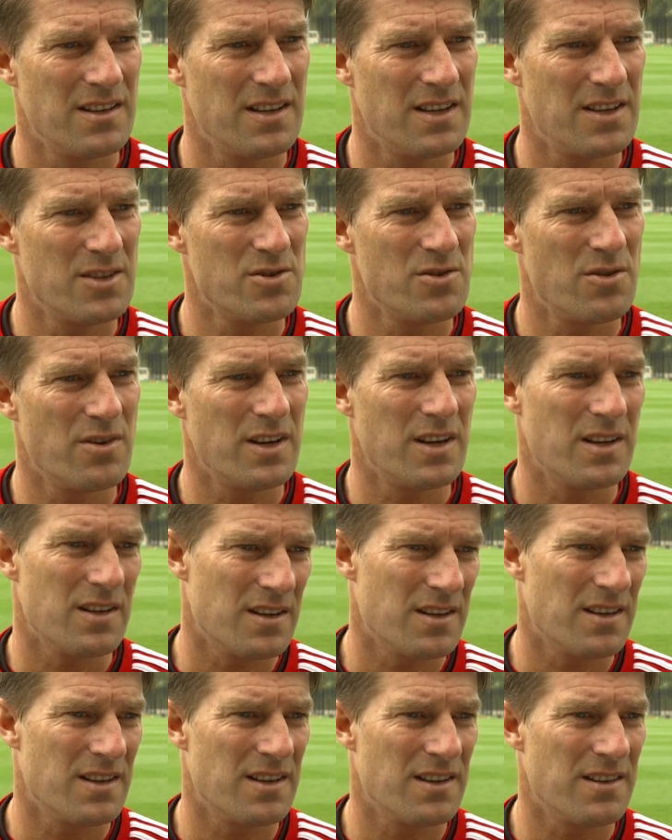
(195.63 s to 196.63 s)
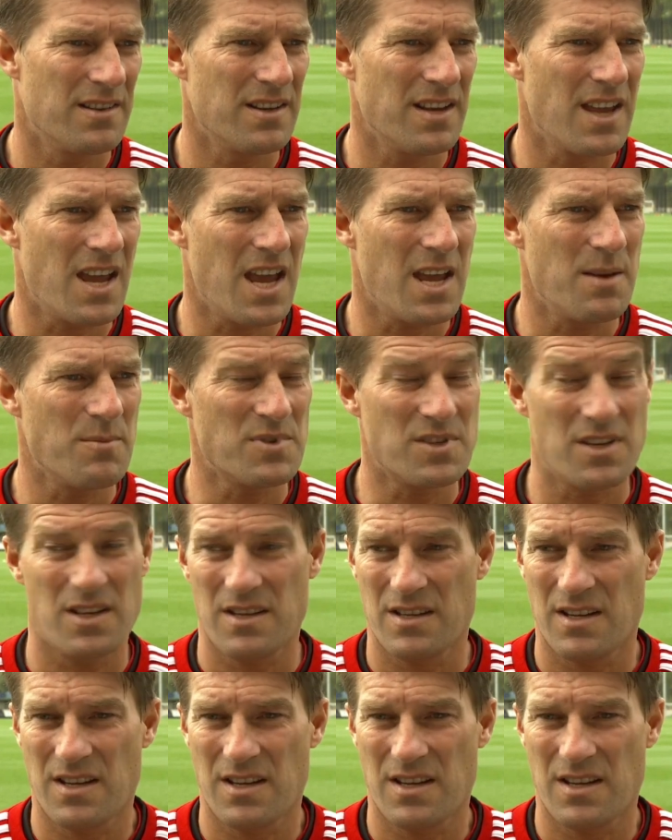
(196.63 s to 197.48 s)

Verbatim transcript: enjoying uh, the games uh,